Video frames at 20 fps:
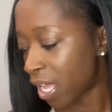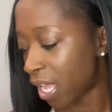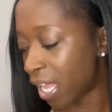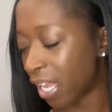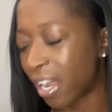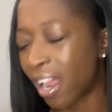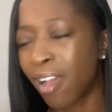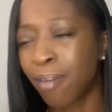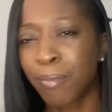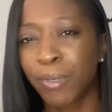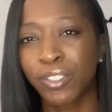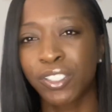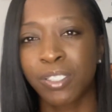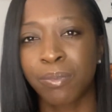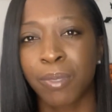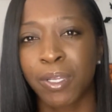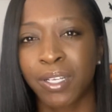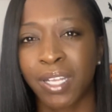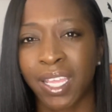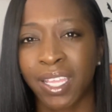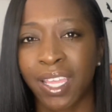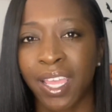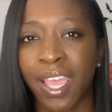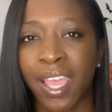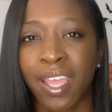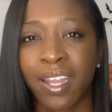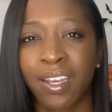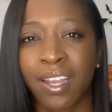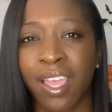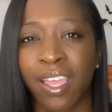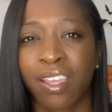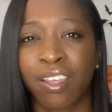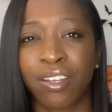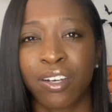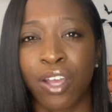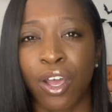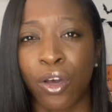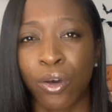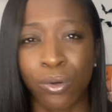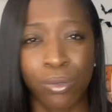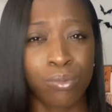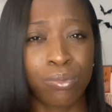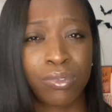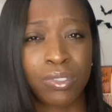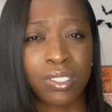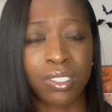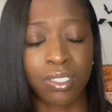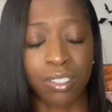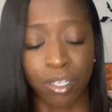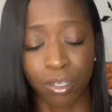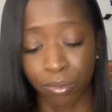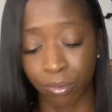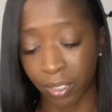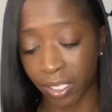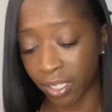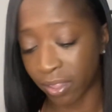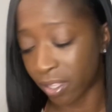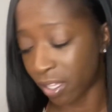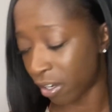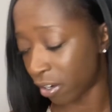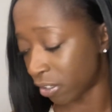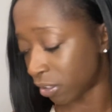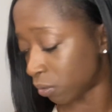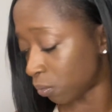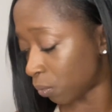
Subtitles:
It almost smelled like it had like an oat note in there as